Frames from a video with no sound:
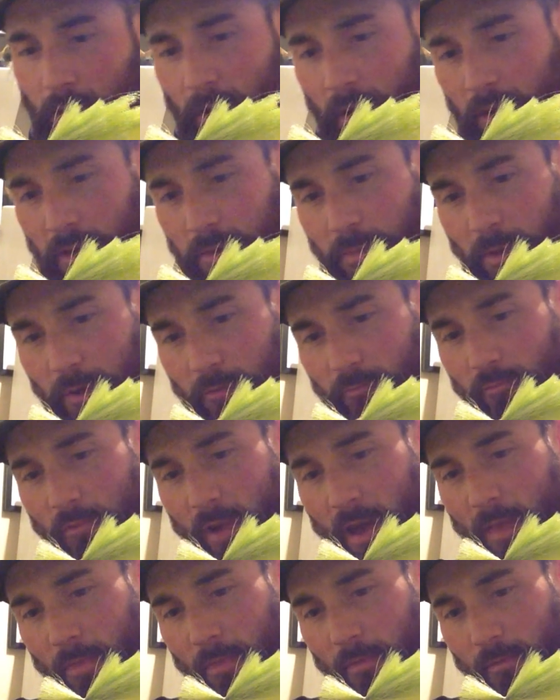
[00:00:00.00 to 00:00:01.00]
nice bit of
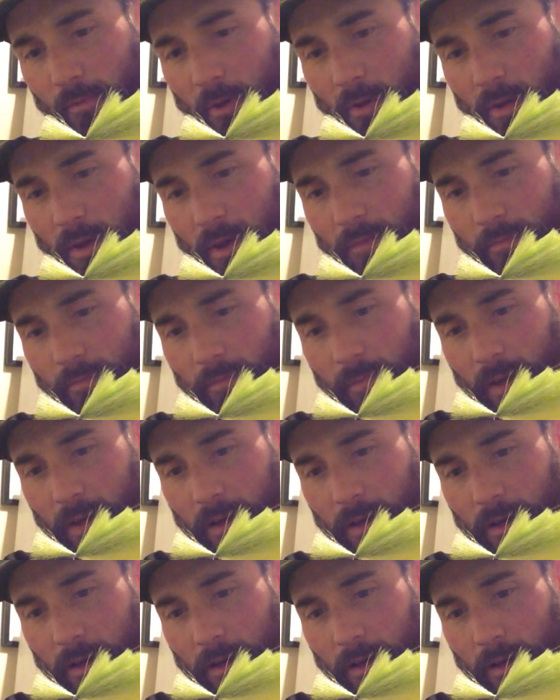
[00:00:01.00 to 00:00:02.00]
red through it,
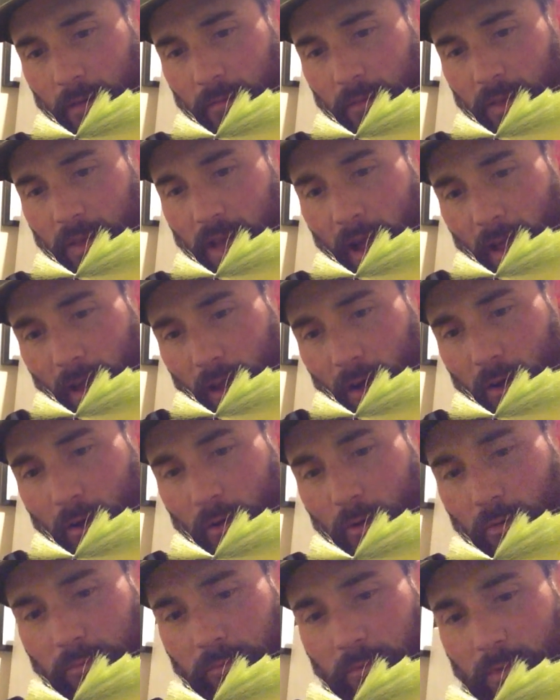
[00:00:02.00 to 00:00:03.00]

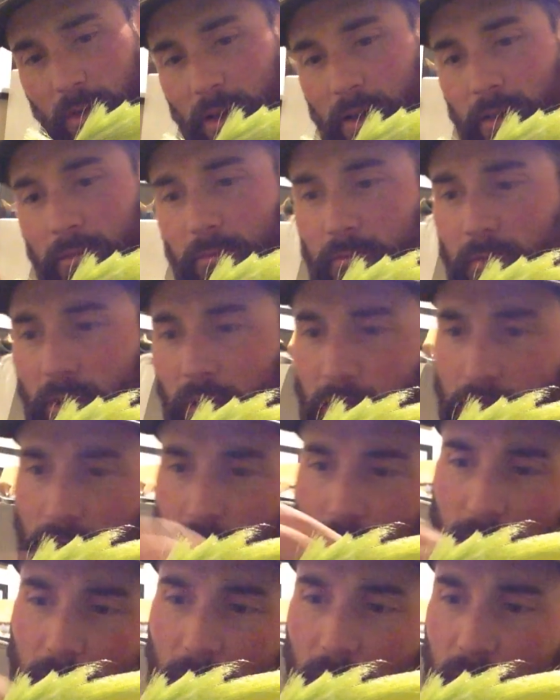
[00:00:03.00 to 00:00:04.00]
yellow, and
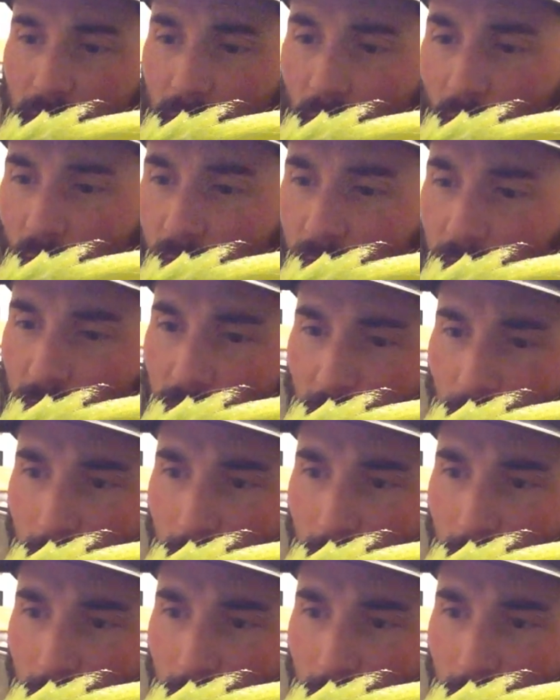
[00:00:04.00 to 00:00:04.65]
some nice orange.